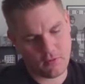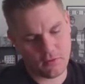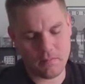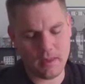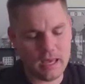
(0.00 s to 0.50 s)

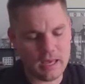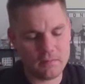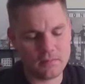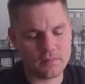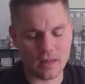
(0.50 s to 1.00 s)
for
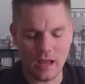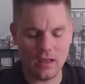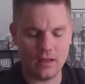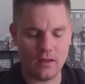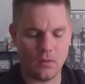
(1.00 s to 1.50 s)
me,
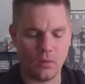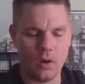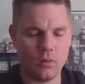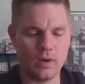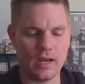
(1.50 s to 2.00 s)

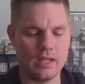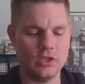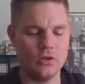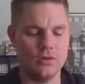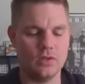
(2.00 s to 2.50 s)
well, and we'll get
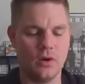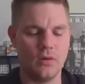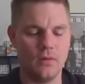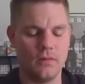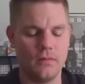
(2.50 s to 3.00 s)
into.
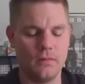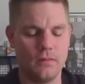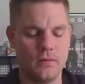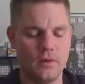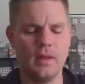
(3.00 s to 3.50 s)
So,
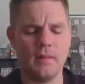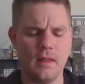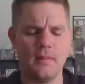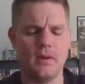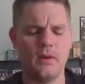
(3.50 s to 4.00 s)
you know,
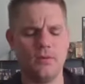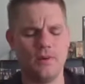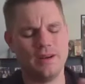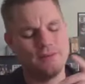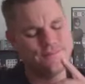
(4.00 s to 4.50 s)
let, let me.
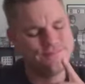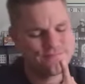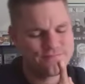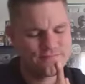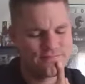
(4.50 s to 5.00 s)
Well,
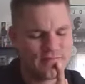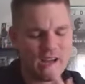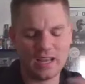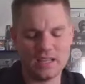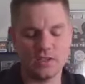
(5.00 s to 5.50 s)

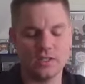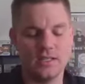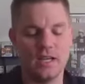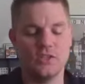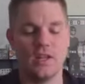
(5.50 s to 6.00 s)
I guess I'll just
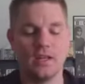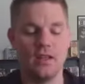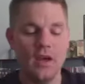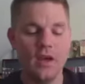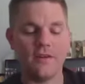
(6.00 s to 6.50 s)
say. So,
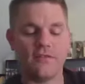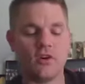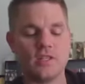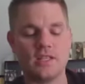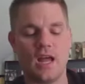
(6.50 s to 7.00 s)
like the
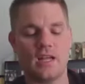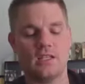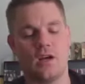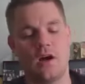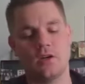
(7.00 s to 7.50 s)
first nine
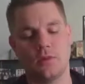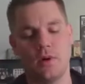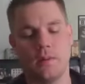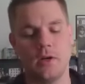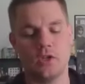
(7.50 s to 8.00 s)
songs are
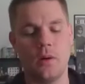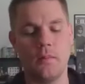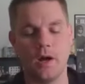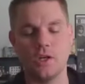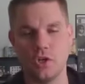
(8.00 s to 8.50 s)
pretty much all
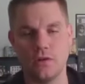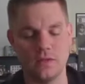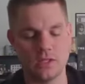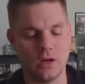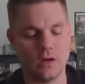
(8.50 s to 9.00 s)
Bon
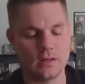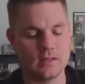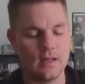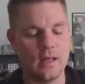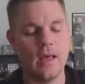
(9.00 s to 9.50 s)
Jovi songs.